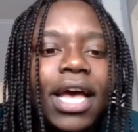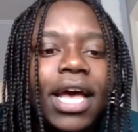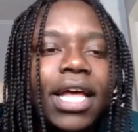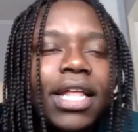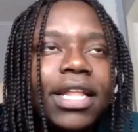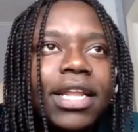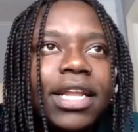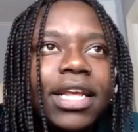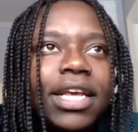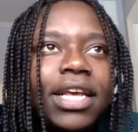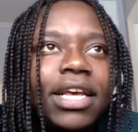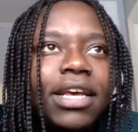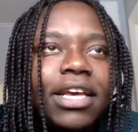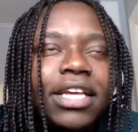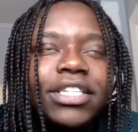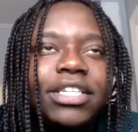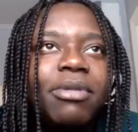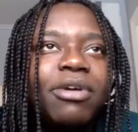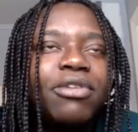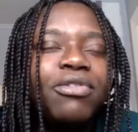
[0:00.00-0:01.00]
and
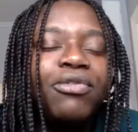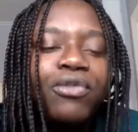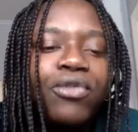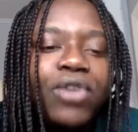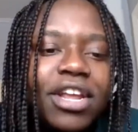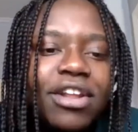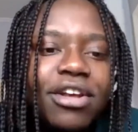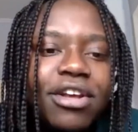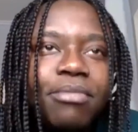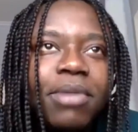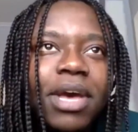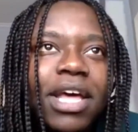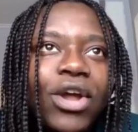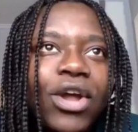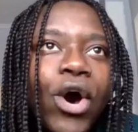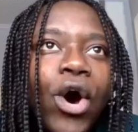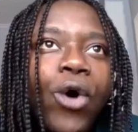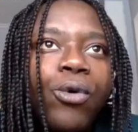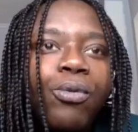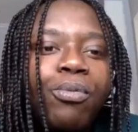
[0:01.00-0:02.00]
it's about freedom and
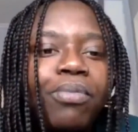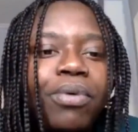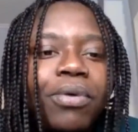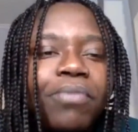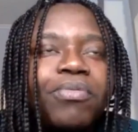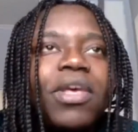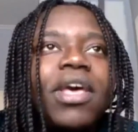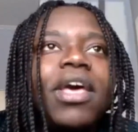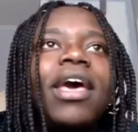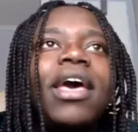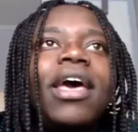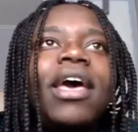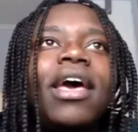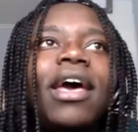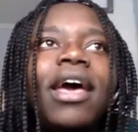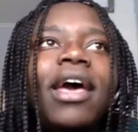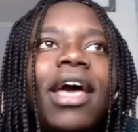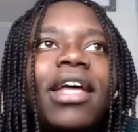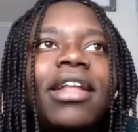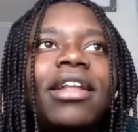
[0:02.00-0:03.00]
hope,
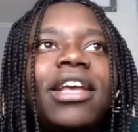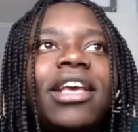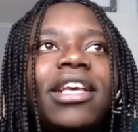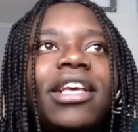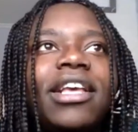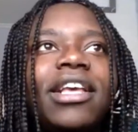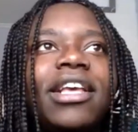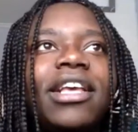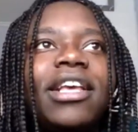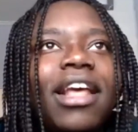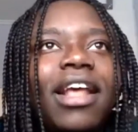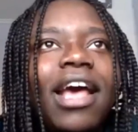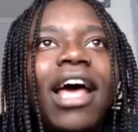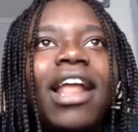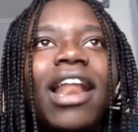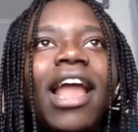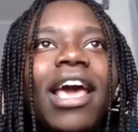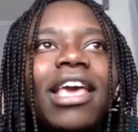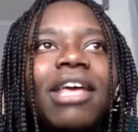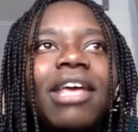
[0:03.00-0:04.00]
and I
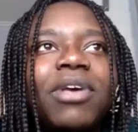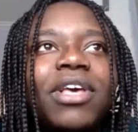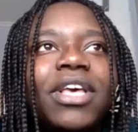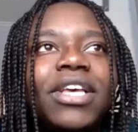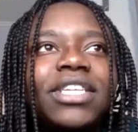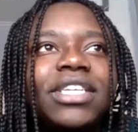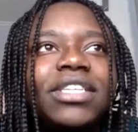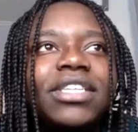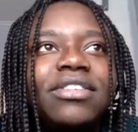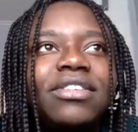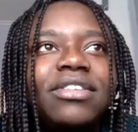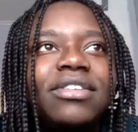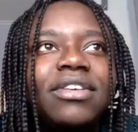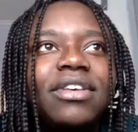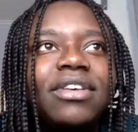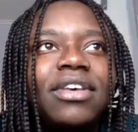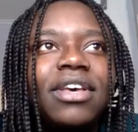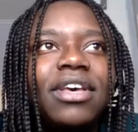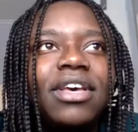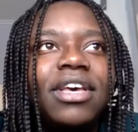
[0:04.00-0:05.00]
like it because
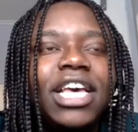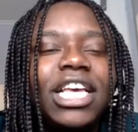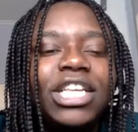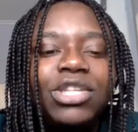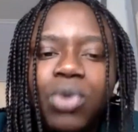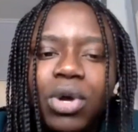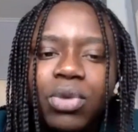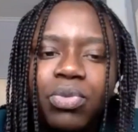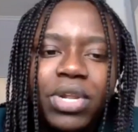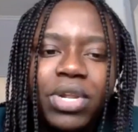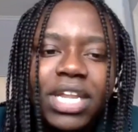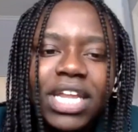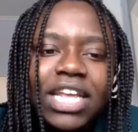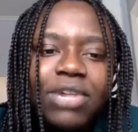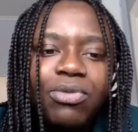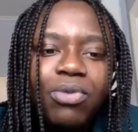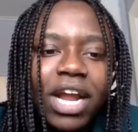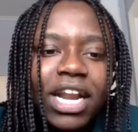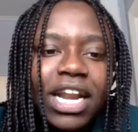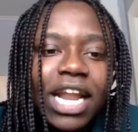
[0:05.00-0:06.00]
it's what we
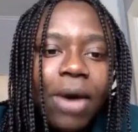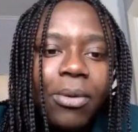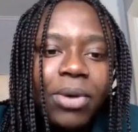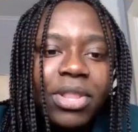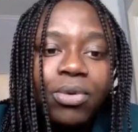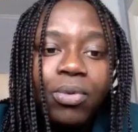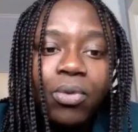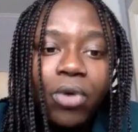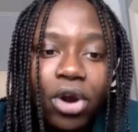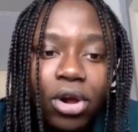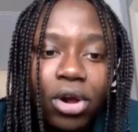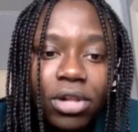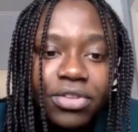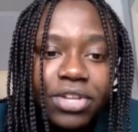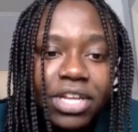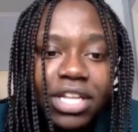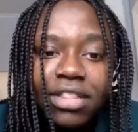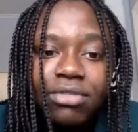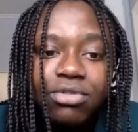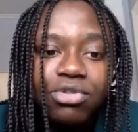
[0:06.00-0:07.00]
need right now in the world,
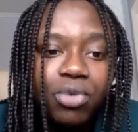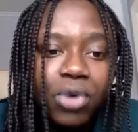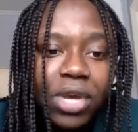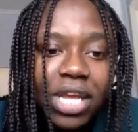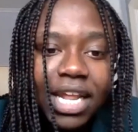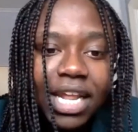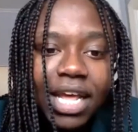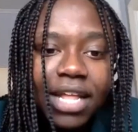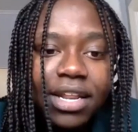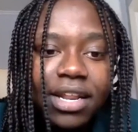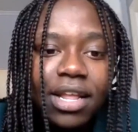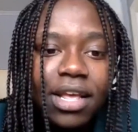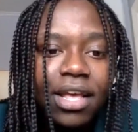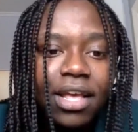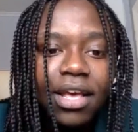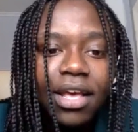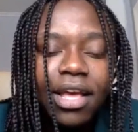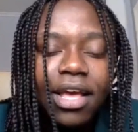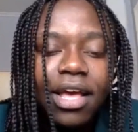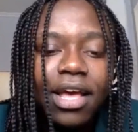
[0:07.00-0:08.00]
in Sweden.
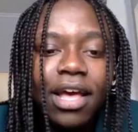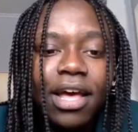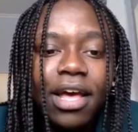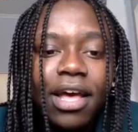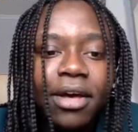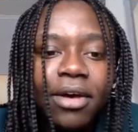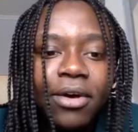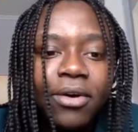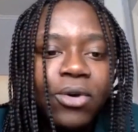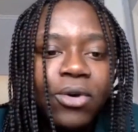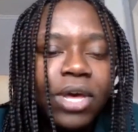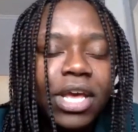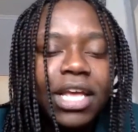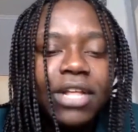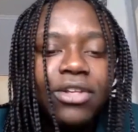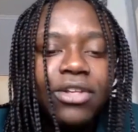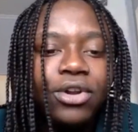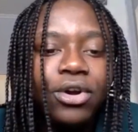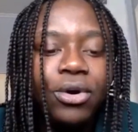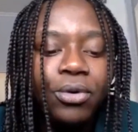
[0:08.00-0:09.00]

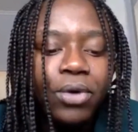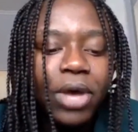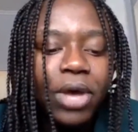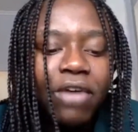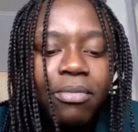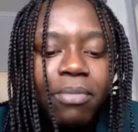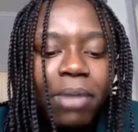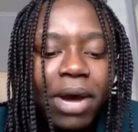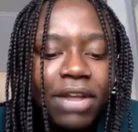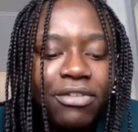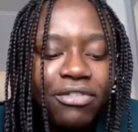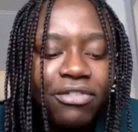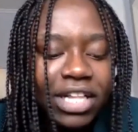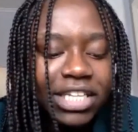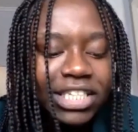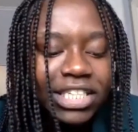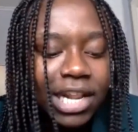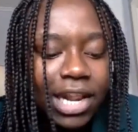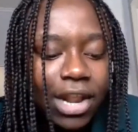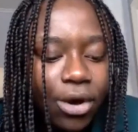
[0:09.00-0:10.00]
You know, everybody
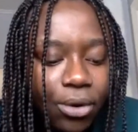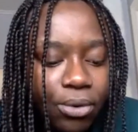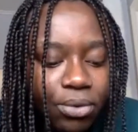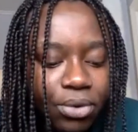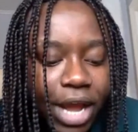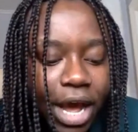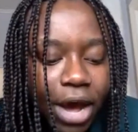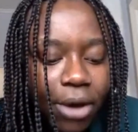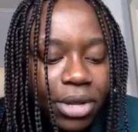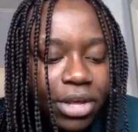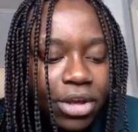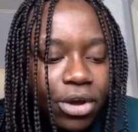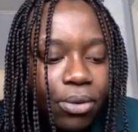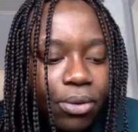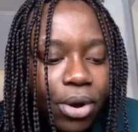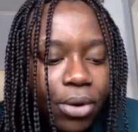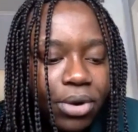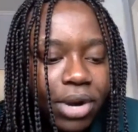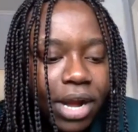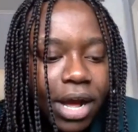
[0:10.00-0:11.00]
feels alone now in
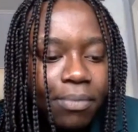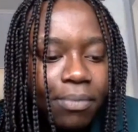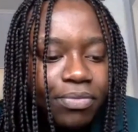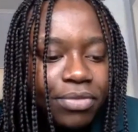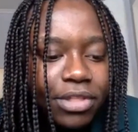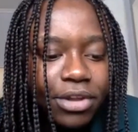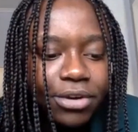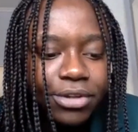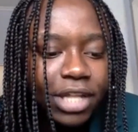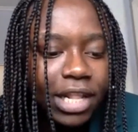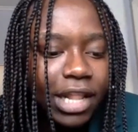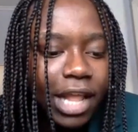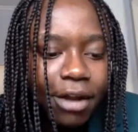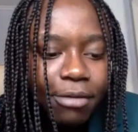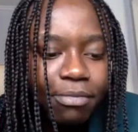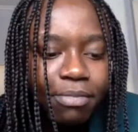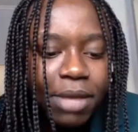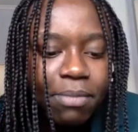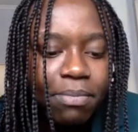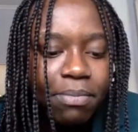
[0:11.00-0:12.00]
Corona. There's a lot
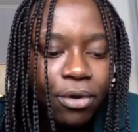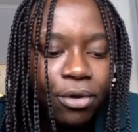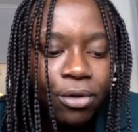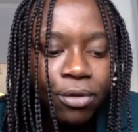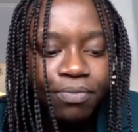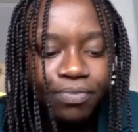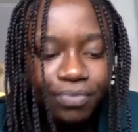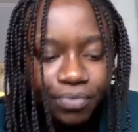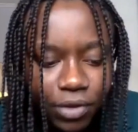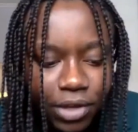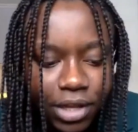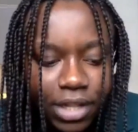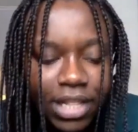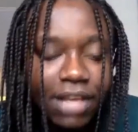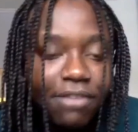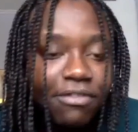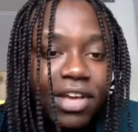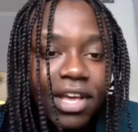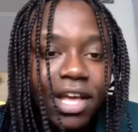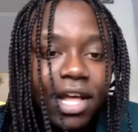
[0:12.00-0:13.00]
of people
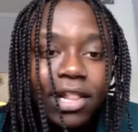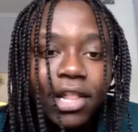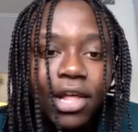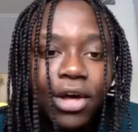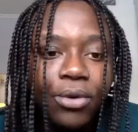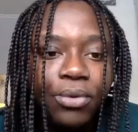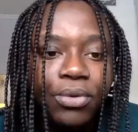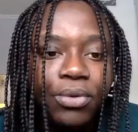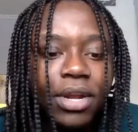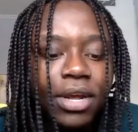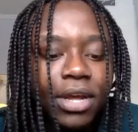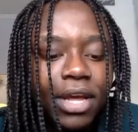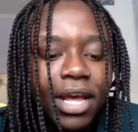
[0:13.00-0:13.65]
living alone,